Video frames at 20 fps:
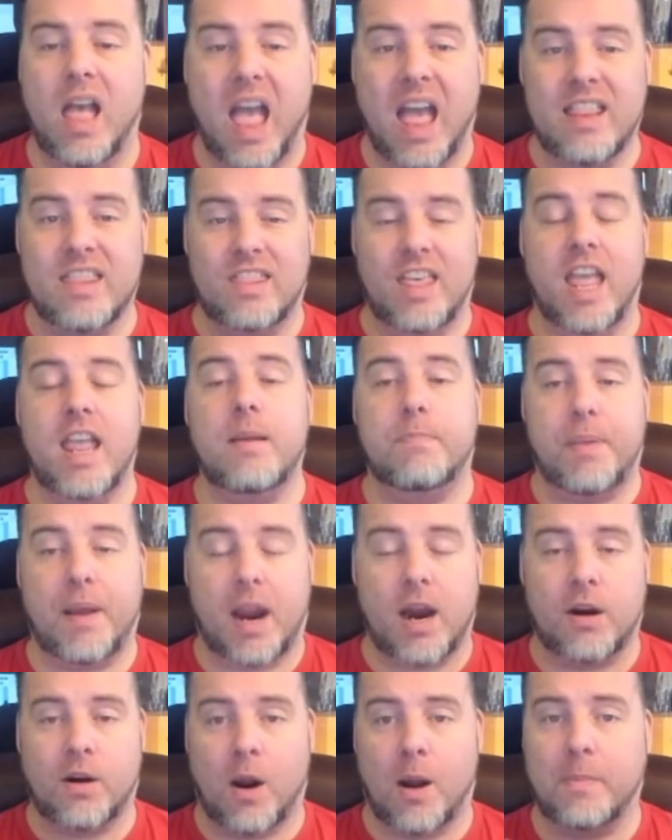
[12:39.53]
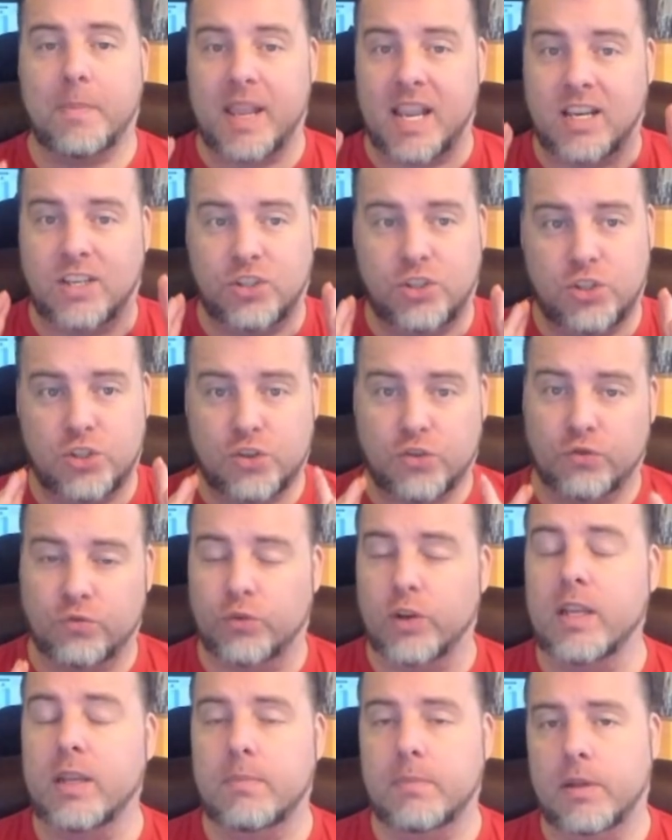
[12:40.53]
and they pair up
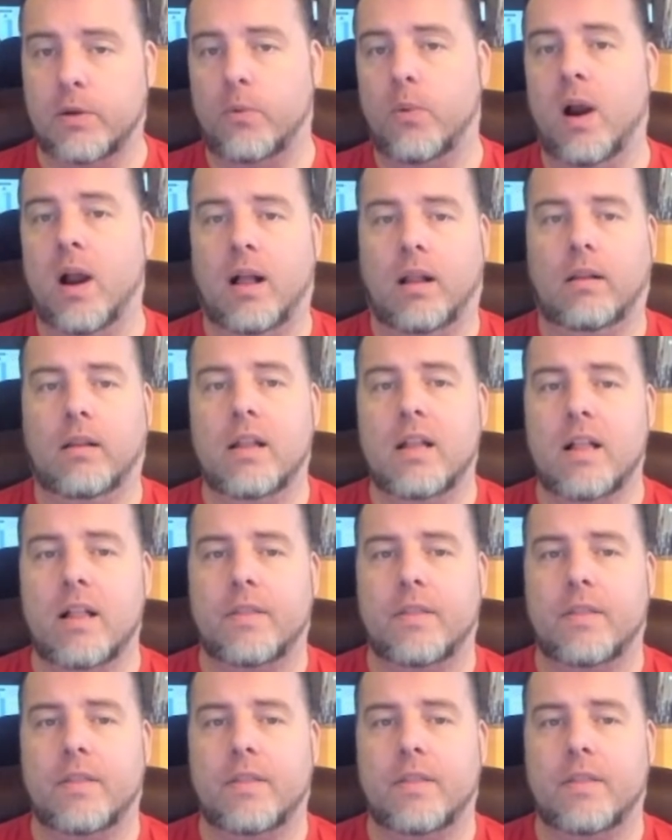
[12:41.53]
extremely well.